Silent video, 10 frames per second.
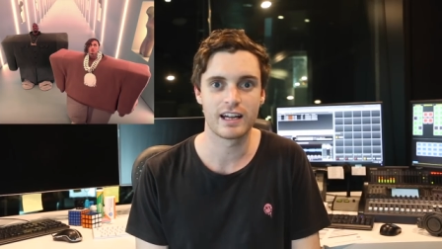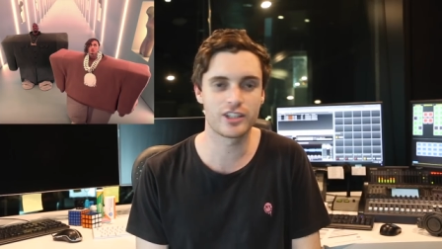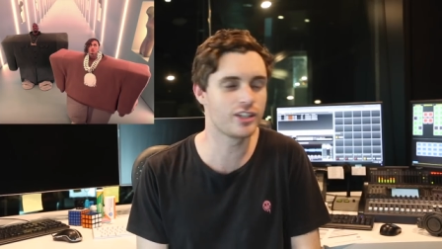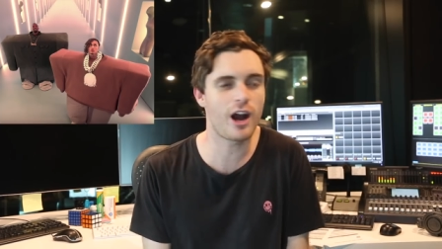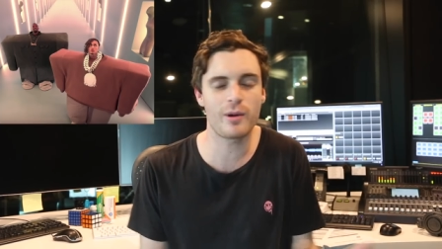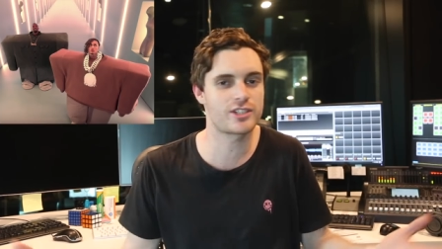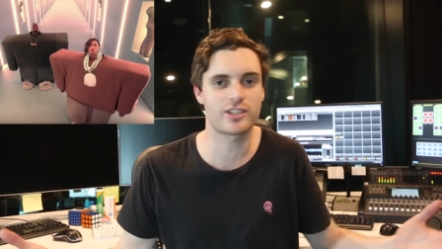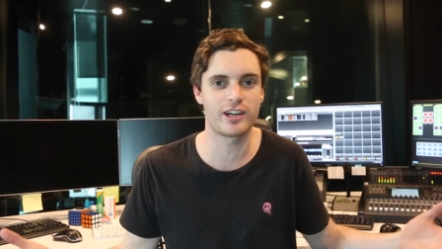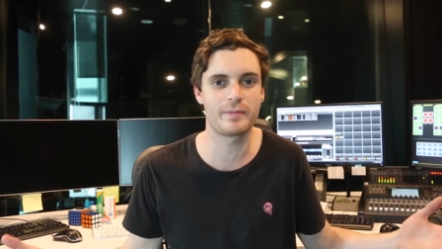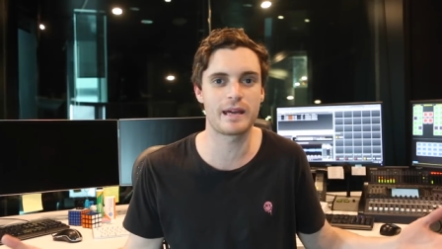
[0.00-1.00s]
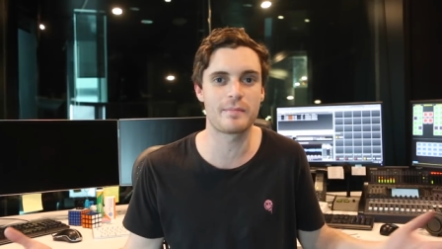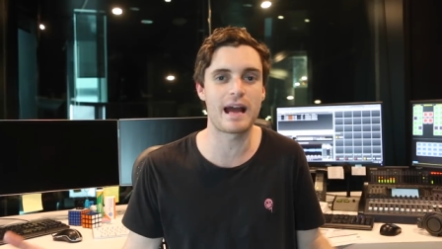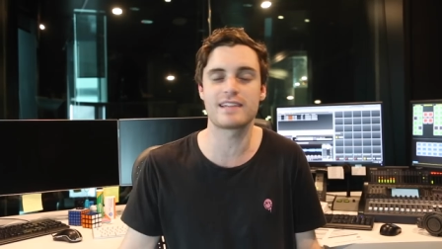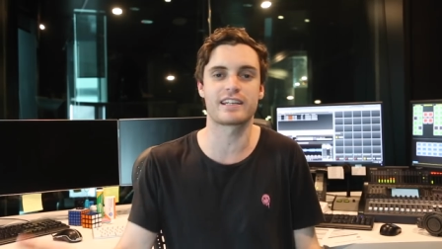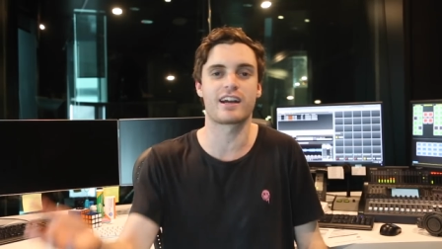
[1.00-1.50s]
You know it's gonna be
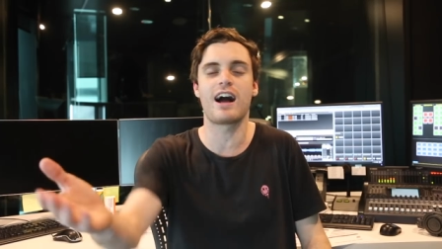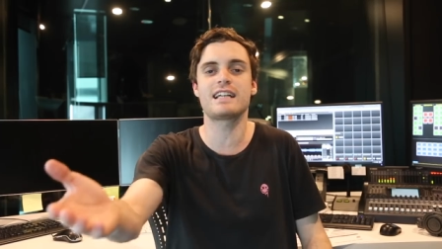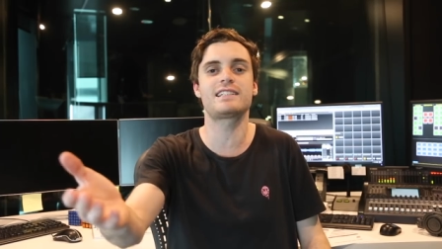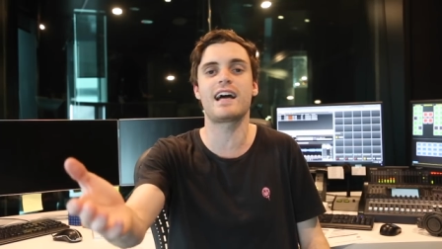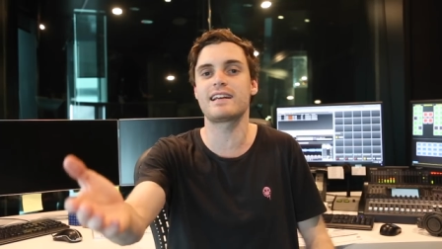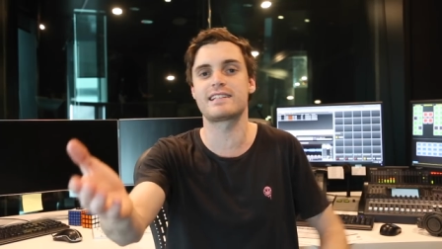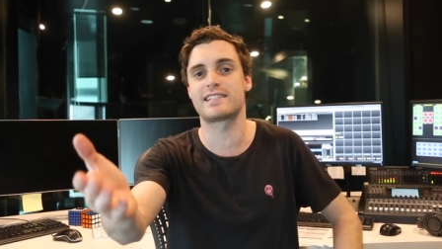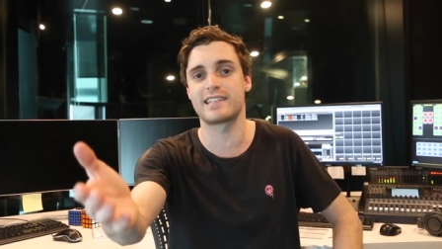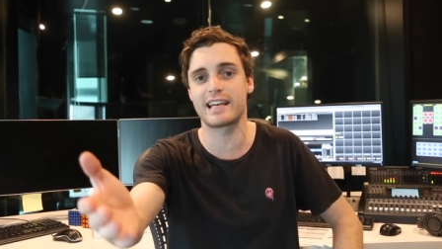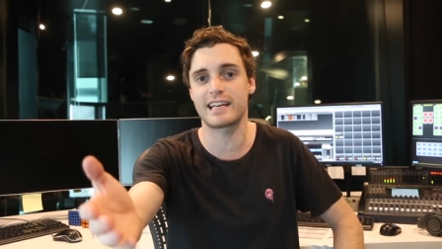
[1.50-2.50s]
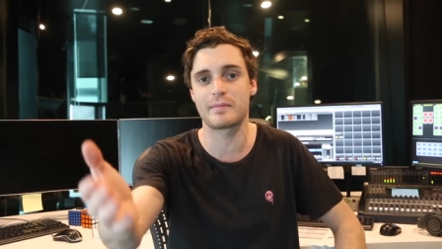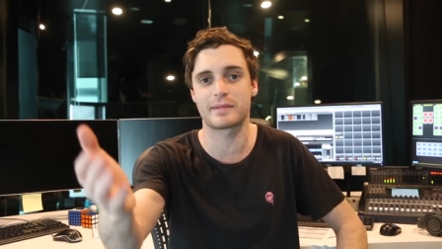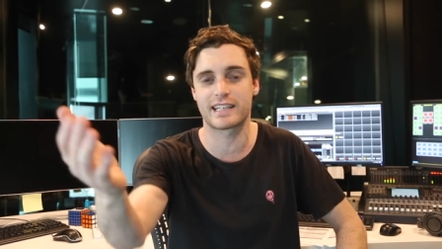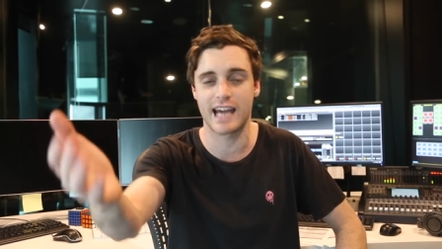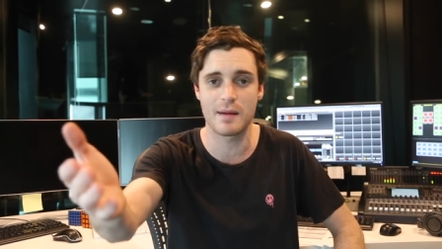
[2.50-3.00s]
amazing. I started setting up
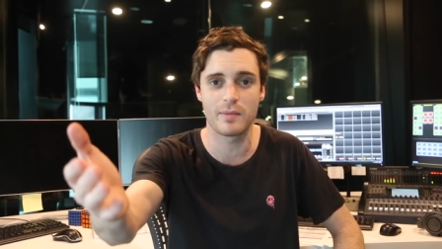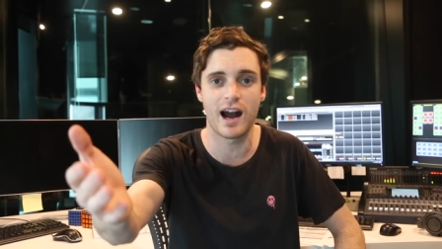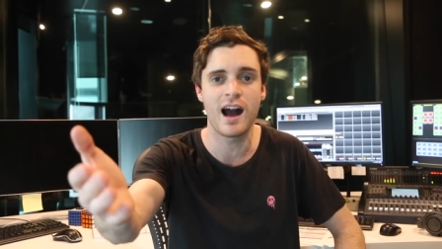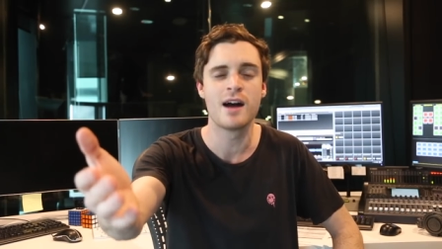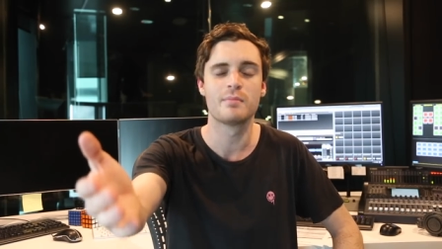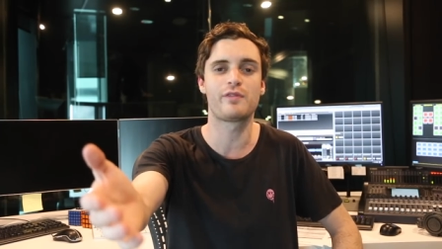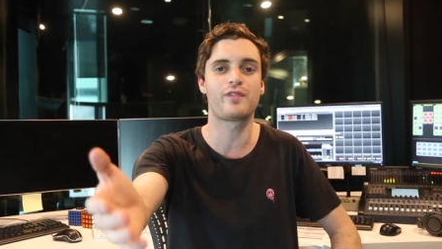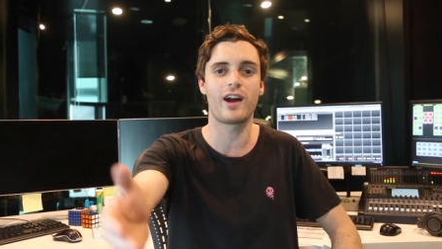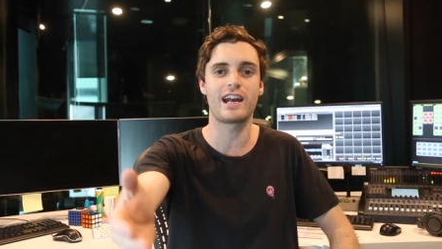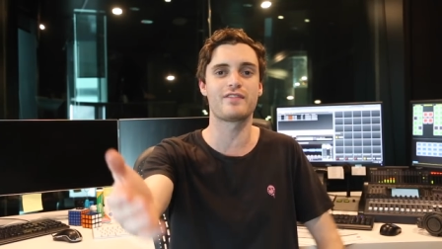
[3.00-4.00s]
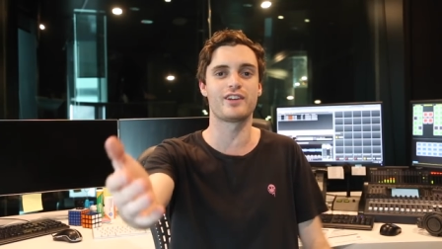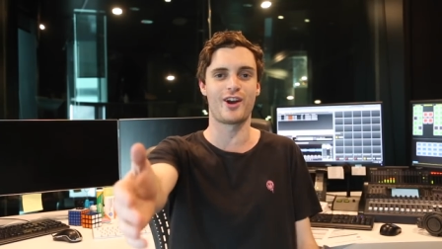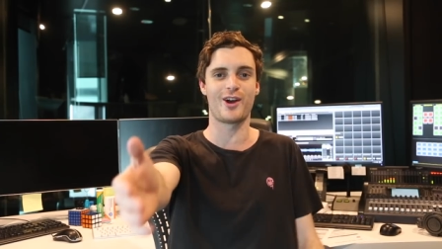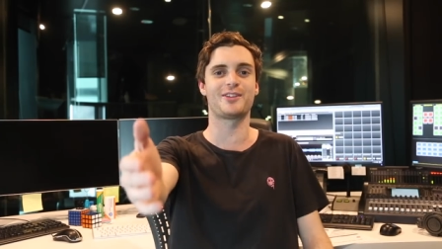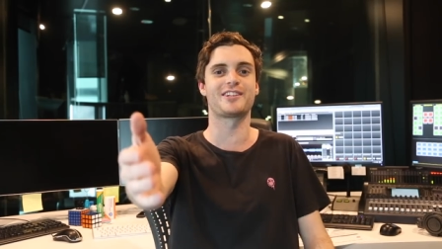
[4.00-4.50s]
the camera before I'd even
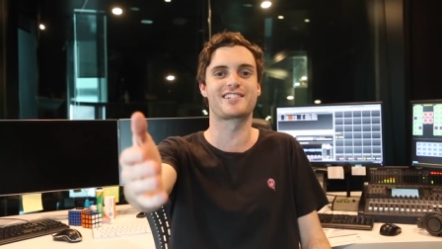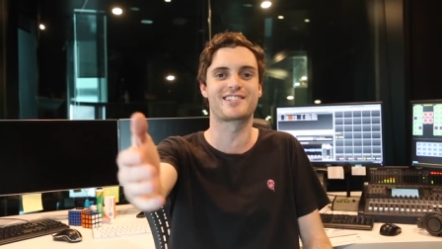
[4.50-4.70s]
heard the